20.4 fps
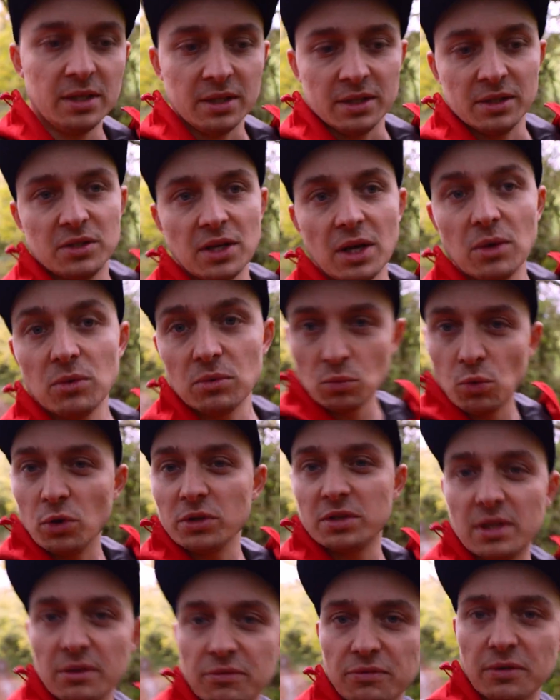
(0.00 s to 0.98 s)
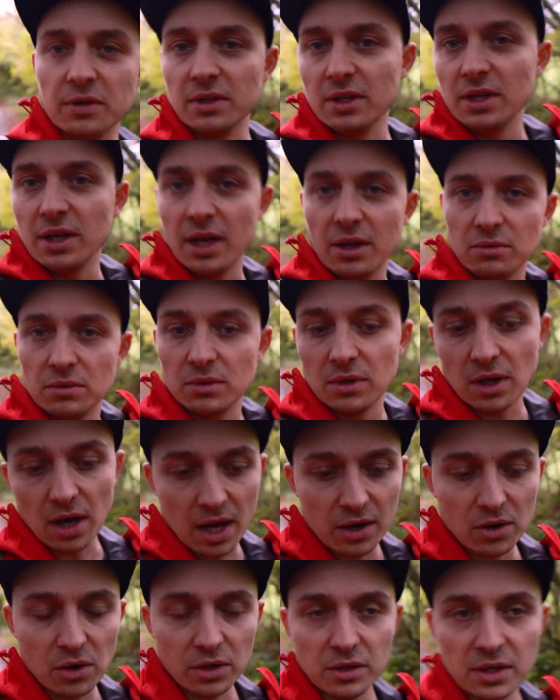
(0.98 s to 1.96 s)
So what's different?
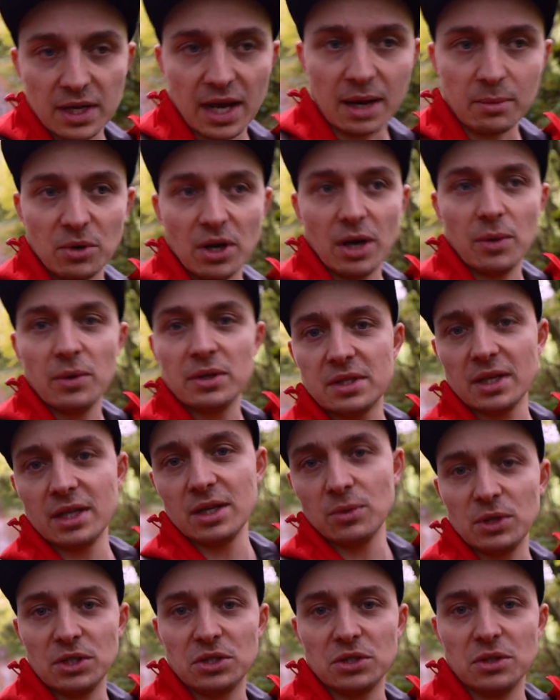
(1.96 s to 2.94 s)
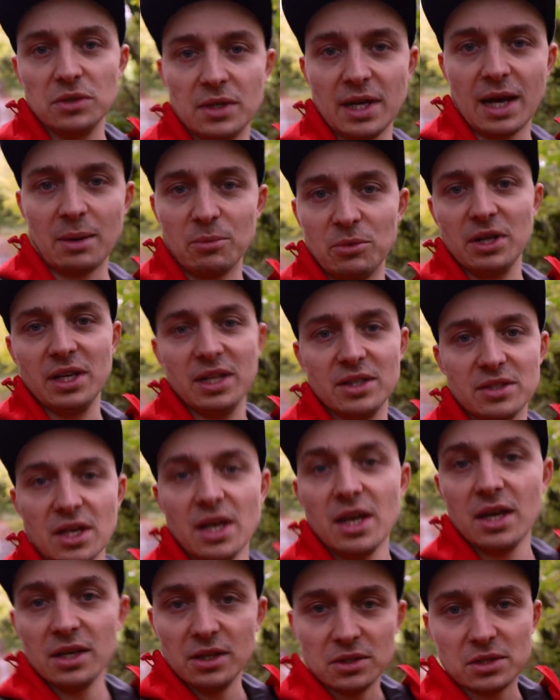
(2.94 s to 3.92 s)
I've got a new camera. I won't tell you which new camera it is.
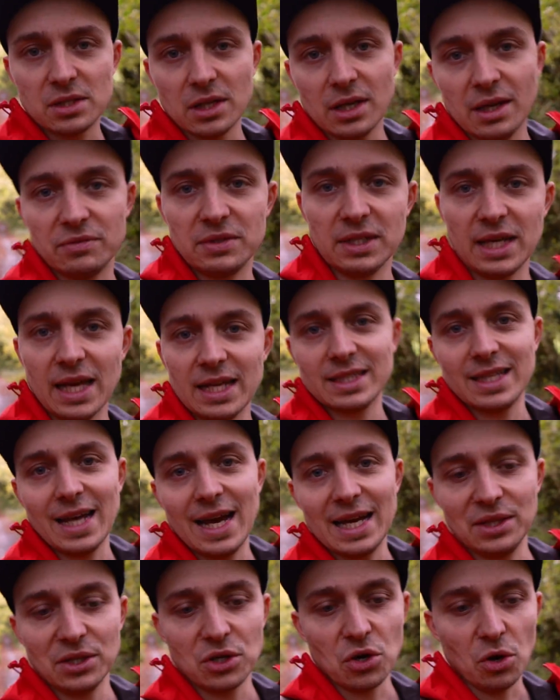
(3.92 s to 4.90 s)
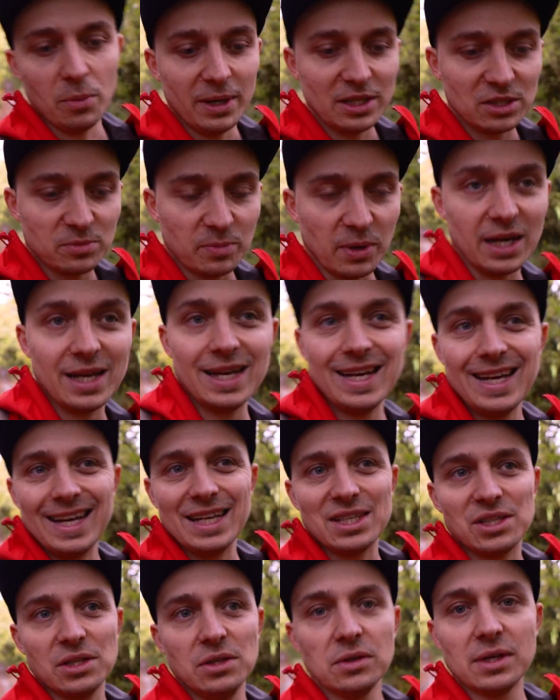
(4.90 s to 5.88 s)
You still have to guess that in the comments, but
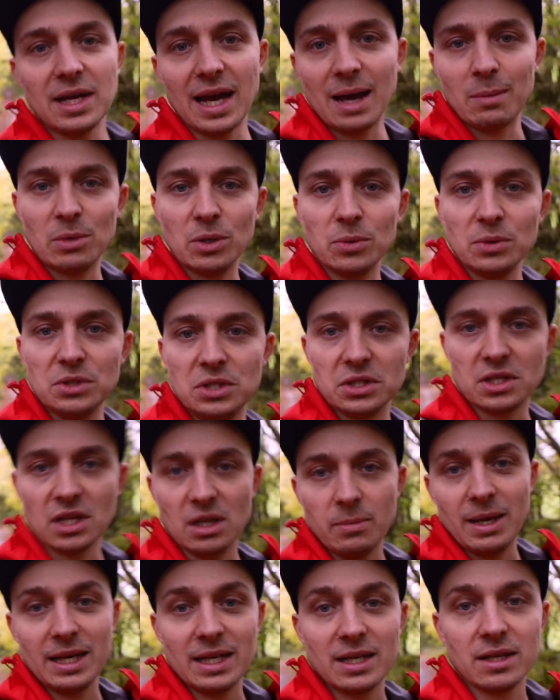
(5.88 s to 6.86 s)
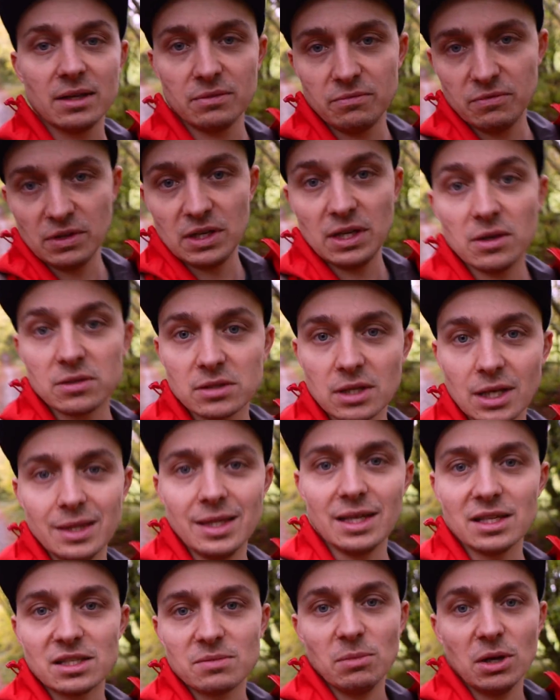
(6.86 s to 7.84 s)
it's a new camera which is going to make videos like
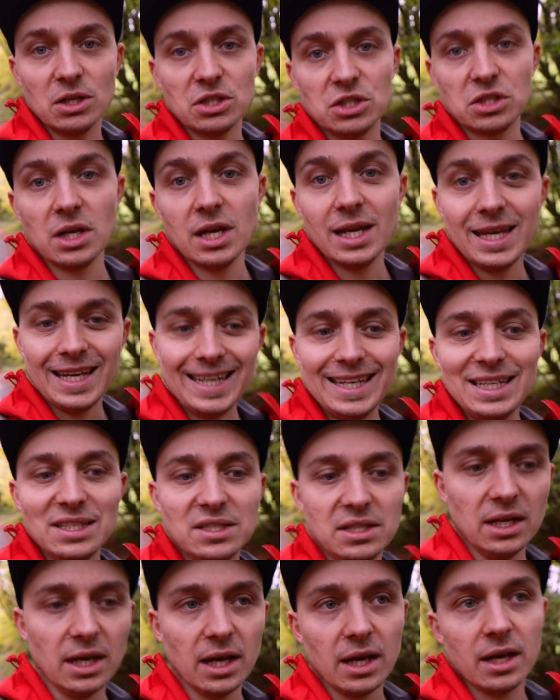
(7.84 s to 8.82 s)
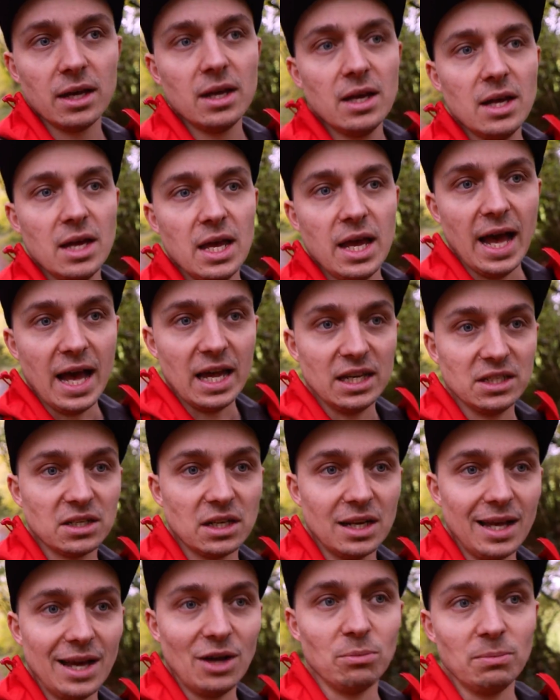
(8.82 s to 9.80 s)
this much easier, and it's
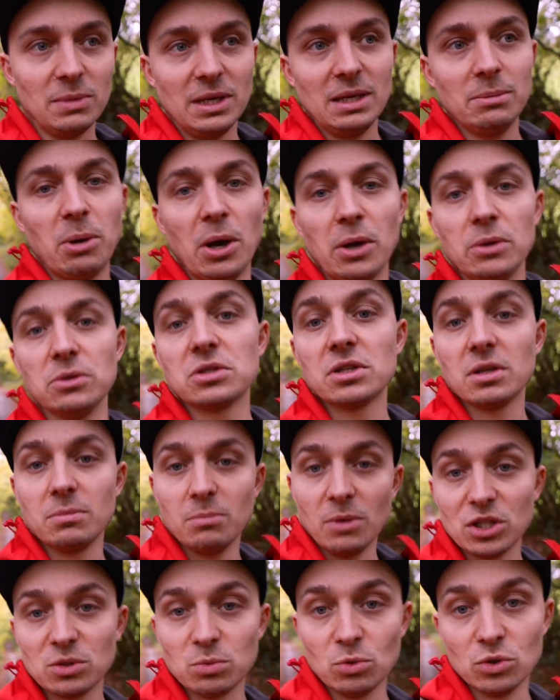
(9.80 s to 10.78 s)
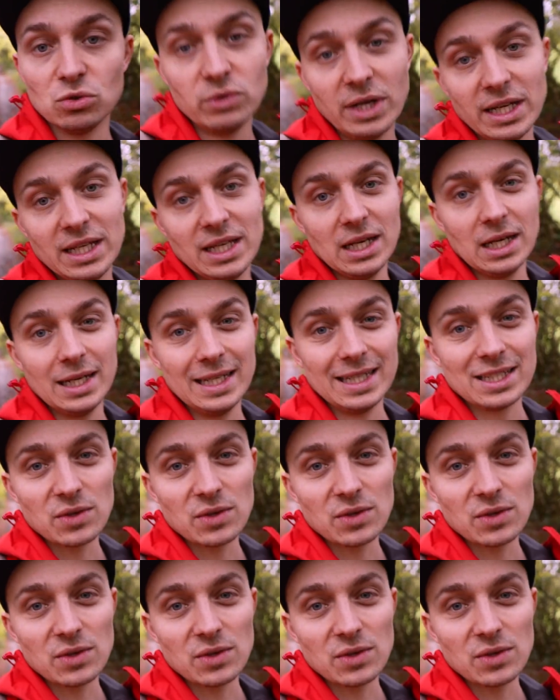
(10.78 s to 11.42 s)
going to help me post much more regularly.